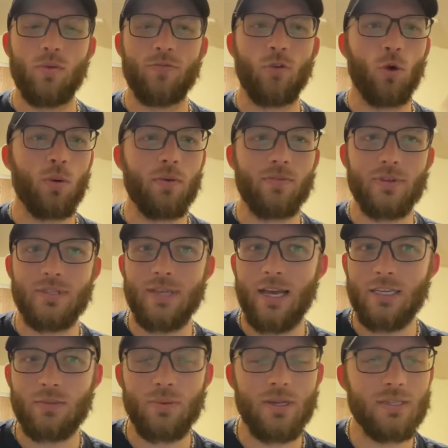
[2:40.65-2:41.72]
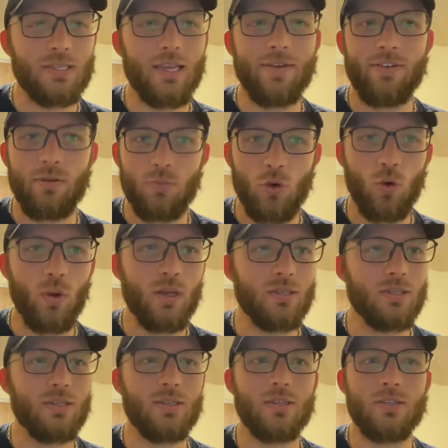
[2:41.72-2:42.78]
formative assessments, giving them
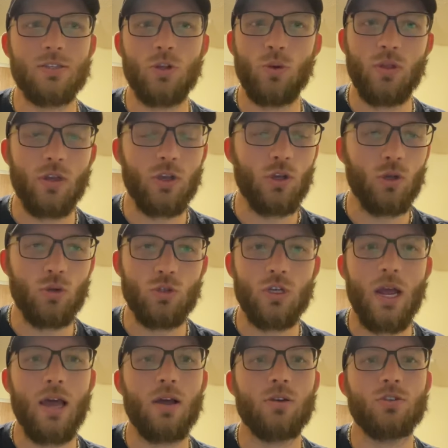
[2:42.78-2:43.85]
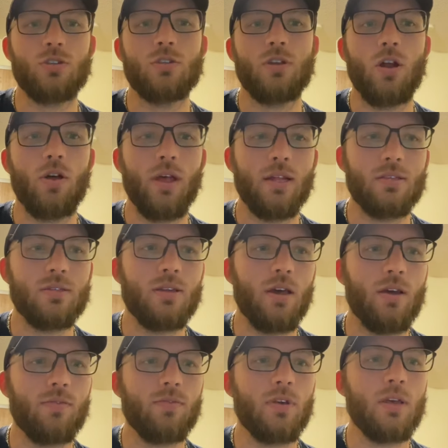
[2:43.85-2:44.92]
quizzes, doing the Kahoot challenges and all that
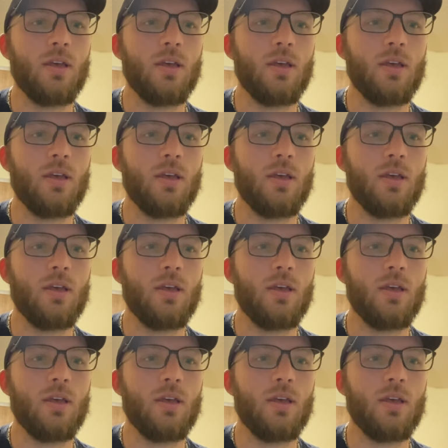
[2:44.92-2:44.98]
stuff.